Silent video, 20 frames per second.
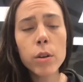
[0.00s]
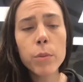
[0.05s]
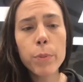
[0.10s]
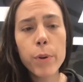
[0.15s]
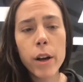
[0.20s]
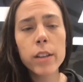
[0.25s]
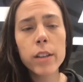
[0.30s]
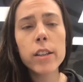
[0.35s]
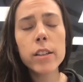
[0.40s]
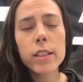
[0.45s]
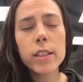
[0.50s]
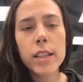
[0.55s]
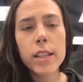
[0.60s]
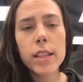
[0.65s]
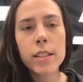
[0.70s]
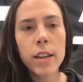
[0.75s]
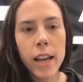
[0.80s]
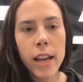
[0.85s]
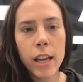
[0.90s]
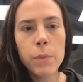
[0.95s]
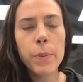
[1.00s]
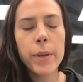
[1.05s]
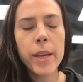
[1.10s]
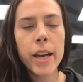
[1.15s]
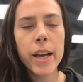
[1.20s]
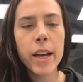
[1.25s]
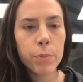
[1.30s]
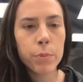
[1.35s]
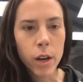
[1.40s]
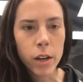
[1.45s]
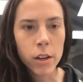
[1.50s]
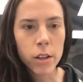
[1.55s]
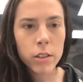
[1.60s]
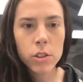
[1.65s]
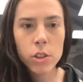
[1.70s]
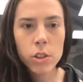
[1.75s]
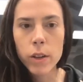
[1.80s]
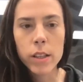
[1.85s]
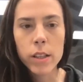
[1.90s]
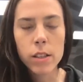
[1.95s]
product is an API product.
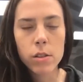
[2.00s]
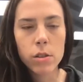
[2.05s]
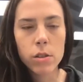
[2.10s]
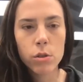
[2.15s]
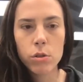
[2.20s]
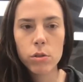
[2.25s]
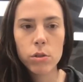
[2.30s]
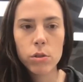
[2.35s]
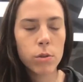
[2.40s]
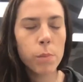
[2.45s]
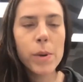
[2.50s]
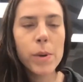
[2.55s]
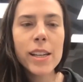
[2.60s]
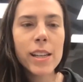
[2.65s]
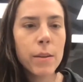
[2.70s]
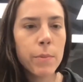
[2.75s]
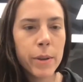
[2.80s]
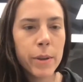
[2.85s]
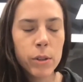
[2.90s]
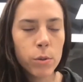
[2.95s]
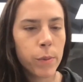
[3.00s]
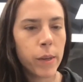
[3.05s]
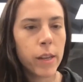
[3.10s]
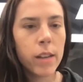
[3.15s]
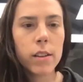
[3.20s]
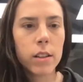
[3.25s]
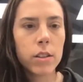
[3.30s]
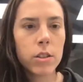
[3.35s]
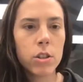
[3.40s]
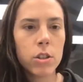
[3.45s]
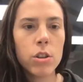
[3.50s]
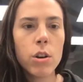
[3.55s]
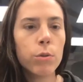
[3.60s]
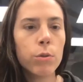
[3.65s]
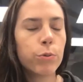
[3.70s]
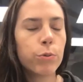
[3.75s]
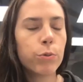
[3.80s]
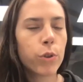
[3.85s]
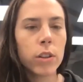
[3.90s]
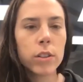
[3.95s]
So it's completely B2B. There's no
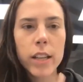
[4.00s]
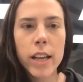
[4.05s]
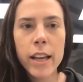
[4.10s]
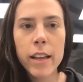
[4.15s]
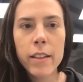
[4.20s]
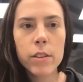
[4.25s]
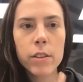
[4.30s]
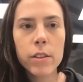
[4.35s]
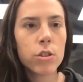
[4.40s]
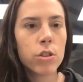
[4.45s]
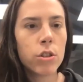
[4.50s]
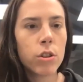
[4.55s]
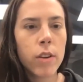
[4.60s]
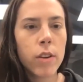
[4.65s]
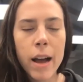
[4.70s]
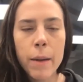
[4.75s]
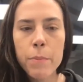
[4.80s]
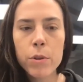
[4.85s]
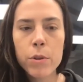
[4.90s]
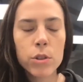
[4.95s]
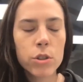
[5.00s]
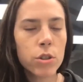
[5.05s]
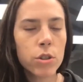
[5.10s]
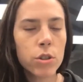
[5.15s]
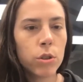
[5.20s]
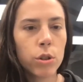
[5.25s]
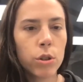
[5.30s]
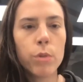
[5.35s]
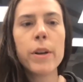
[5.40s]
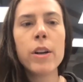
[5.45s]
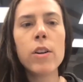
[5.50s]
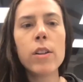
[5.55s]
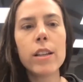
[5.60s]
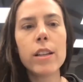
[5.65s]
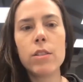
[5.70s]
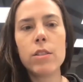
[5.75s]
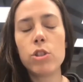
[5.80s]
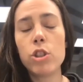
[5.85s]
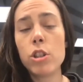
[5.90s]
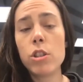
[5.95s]
front end, there's no app, there's no terminal.
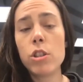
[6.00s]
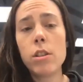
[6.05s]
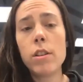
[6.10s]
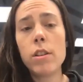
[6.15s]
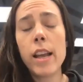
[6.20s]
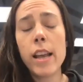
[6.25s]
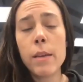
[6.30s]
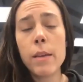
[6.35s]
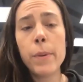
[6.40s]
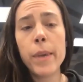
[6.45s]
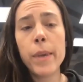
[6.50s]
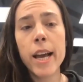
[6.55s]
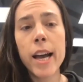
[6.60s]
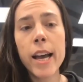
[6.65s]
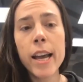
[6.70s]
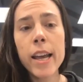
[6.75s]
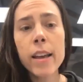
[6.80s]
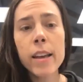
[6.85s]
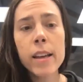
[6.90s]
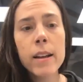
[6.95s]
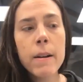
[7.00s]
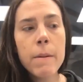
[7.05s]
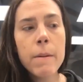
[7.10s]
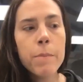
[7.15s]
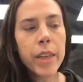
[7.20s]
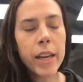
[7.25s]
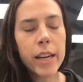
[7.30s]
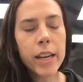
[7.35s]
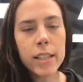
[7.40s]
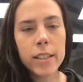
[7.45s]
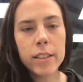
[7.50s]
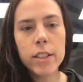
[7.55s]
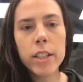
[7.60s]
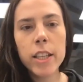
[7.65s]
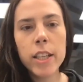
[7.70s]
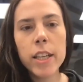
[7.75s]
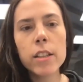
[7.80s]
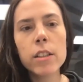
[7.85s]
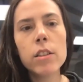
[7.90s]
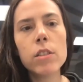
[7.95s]
It's just an API that is
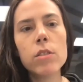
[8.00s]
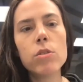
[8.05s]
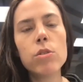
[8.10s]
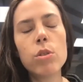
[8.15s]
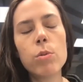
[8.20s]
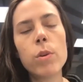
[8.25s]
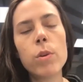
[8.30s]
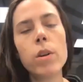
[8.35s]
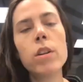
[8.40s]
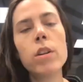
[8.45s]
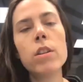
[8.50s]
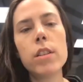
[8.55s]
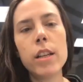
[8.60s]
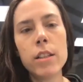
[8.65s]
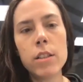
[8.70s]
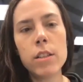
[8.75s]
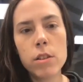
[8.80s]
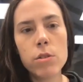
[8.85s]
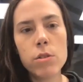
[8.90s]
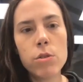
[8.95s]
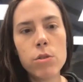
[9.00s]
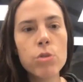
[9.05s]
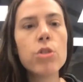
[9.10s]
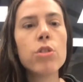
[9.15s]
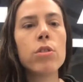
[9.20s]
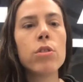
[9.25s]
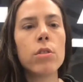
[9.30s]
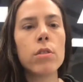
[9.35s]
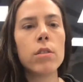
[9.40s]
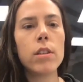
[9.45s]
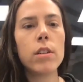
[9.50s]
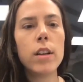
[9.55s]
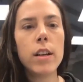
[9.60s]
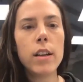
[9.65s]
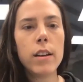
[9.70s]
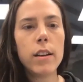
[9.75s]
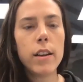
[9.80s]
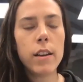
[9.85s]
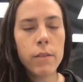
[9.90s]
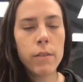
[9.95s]
geared towards
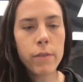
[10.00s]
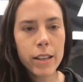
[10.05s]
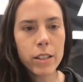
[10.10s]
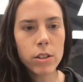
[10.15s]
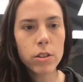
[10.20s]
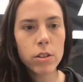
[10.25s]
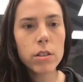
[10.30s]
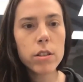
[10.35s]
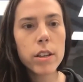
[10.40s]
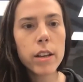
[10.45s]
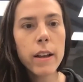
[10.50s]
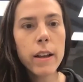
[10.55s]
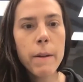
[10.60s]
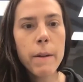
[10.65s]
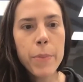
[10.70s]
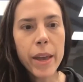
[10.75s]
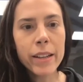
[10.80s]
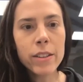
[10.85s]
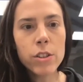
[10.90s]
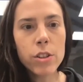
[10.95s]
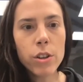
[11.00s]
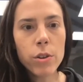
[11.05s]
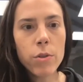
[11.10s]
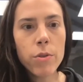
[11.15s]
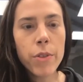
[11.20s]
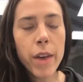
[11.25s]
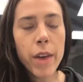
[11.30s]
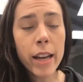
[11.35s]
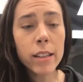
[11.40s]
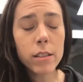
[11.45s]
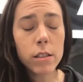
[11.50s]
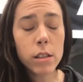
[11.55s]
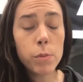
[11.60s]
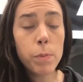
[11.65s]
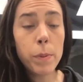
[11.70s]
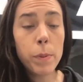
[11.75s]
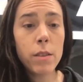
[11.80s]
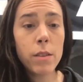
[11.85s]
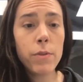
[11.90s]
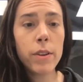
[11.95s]
institutional investors. And so that
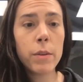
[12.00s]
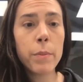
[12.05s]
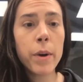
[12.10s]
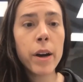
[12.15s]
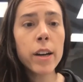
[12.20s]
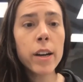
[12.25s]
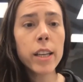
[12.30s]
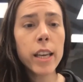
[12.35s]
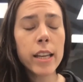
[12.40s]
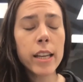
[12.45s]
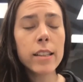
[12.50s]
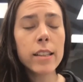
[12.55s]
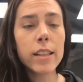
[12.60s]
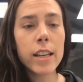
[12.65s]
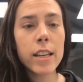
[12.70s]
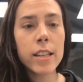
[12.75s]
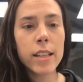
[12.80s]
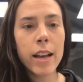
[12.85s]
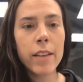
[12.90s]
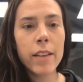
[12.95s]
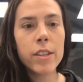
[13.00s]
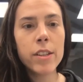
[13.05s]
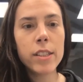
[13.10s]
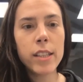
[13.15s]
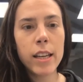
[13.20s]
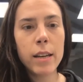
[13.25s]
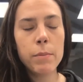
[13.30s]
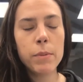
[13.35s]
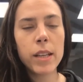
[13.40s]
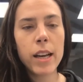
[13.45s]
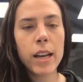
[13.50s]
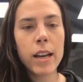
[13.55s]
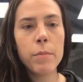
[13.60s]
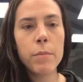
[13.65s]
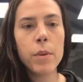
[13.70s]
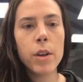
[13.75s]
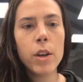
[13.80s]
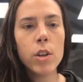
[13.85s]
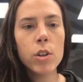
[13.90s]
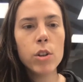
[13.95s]
specific market is at the same
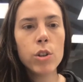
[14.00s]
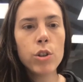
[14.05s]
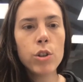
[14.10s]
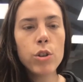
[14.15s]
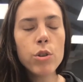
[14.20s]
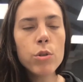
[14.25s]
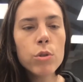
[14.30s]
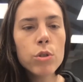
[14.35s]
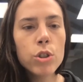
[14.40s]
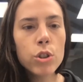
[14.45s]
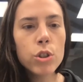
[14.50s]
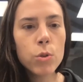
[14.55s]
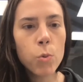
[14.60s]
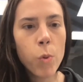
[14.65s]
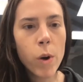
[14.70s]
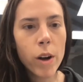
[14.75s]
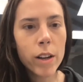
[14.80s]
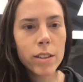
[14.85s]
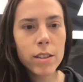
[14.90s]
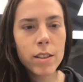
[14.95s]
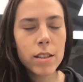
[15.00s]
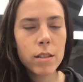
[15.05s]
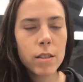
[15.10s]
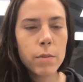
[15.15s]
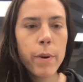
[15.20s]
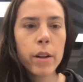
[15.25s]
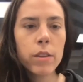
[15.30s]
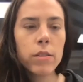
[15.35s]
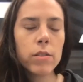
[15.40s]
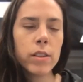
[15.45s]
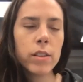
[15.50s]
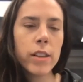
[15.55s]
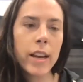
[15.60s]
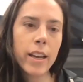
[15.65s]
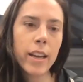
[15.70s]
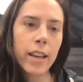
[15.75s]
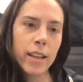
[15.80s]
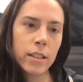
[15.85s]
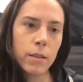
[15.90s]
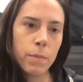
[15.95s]
time huge once this
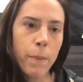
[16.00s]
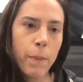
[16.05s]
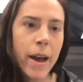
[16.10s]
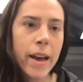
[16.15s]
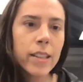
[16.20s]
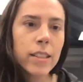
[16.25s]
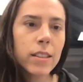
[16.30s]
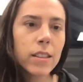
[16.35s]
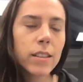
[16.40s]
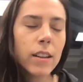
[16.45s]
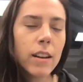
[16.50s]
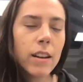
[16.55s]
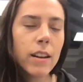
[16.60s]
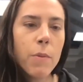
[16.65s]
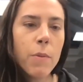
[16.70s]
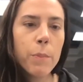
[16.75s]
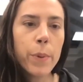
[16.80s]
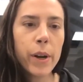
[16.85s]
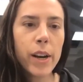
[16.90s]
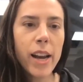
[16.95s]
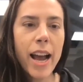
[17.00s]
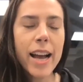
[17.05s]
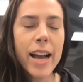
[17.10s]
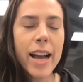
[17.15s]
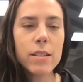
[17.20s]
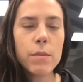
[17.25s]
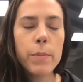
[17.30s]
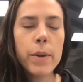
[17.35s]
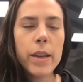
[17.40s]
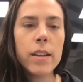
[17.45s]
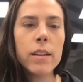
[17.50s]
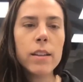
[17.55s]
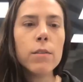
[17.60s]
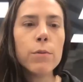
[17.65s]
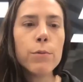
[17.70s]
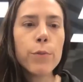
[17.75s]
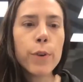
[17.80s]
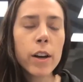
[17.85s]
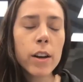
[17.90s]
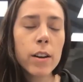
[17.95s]
bottleneck is passed, but has
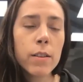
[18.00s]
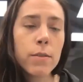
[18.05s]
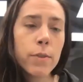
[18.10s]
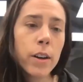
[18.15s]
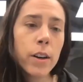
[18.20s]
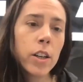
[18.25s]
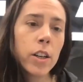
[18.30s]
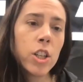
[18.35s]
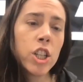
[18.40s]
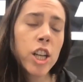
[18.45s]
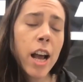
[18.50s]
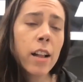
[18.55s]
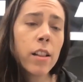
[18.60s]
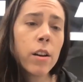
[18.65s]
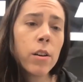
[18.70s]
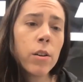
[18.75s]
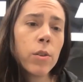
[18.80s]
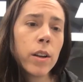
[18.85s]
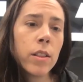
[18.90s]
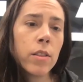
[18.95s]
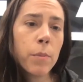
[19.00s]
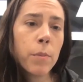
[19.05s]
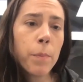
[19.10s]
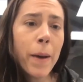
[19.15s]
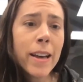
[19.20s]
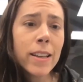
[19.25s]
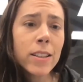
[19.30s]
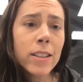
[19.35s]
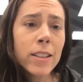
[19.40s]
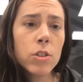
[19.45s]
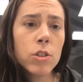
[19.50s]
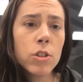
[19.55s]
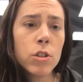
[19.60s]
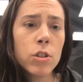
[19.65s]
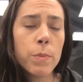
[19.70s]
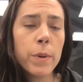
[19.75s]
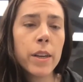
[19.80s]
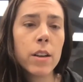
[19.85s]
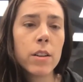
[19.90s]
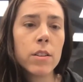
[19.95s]
been very, very shallow in the past,
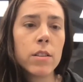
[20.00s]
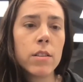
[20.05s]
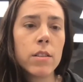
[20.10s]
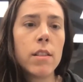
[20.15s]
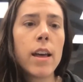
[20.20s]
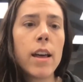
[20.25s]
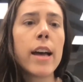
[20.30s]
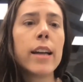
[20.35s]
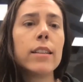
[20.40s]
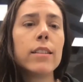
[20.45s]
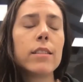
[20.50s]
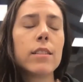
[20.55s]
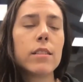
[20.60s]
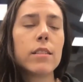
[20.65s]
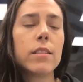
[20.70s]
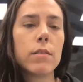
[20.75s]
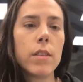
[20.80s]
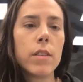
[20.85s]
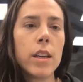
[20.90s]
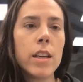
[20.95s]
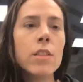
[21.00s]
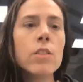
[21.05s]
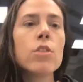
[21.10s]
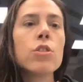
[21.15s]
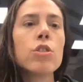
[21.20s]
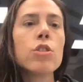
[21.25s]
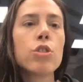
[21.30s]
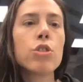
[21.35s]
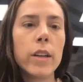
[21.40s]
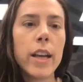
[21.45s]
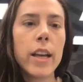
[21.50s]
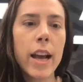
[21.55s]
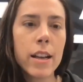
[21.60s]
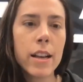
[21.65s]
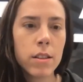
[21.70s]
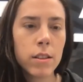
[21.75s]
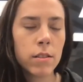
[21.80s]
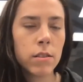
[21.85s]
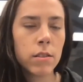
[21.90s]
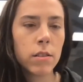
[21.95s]
just because that industry
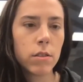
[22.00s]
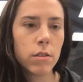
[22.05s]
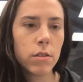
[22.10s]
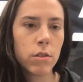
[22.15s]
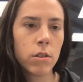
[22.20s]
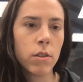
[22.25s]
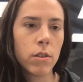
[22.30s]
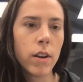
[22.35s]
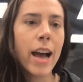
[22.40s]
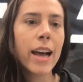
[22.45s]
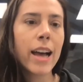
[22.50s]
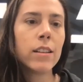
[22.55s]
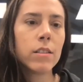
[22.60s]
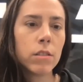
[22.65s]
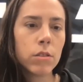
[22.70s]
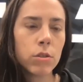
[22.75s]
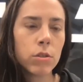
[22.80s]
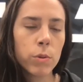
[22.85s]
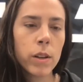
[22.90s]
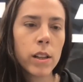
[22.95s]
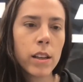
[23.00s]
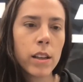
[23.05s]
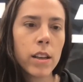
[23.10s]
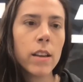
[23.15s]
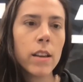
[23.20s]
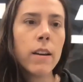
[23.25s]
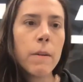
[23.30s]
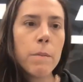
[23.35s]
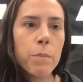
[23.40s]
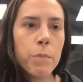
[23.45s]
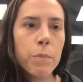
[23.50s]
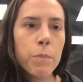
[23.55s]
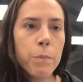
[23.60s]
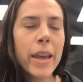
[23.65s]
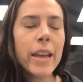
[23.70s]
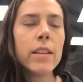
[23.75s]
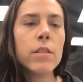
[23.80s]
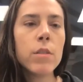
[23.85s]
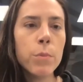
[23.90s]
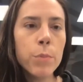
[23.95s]
hadn't really
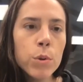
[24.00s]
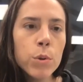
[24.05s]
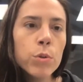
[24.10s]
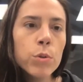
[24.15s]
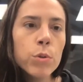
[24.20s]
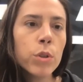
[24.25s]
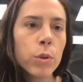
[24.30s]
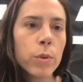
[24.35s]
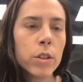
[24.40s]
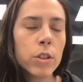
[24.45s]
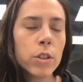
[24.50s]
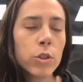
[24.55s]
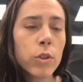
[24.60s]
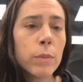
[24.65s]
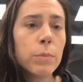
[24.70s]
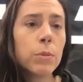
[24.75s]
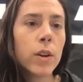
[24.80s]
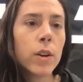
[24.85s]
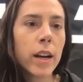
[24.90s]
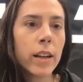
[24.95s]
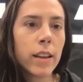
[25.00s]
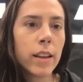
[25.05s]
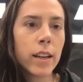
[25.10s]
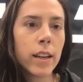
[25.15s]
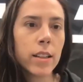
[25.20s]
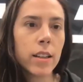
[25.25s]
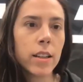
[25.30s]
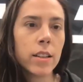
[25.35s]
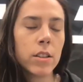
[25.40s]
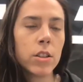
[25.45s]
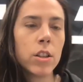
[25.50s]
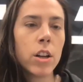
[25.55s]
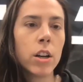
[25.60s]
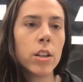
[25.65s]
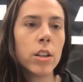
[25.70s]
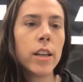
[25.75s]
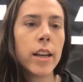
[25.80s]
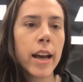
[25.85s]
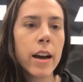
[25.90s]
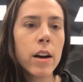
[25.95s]
make the move towards crypto. I think it's
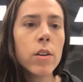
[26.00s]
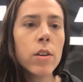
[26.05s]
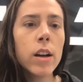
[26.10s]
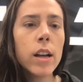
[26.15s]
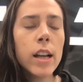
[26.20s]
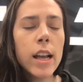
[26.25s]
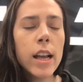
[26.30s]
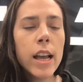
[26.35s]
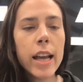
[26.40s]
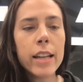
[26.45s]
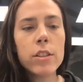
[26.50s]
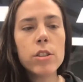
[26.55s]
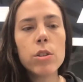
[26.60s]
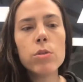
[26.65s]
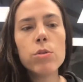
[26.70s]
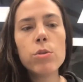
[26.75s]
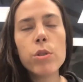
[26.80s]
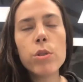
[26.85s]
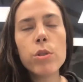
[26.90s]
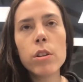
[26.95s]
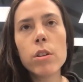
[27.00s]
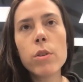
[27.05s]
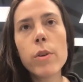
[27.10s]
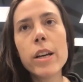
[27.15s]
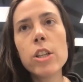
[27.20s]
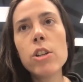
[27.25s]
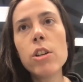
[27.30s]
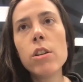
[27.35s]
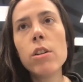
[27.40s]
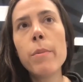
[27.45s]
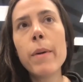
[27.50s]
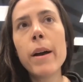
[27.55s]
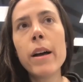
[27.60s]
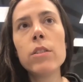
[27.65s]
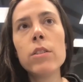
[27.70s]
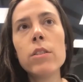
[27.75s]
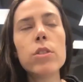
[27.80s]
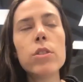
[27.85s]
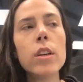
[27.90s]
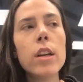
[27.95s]
done now. And so to your question
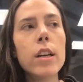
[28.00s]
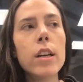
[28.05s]
about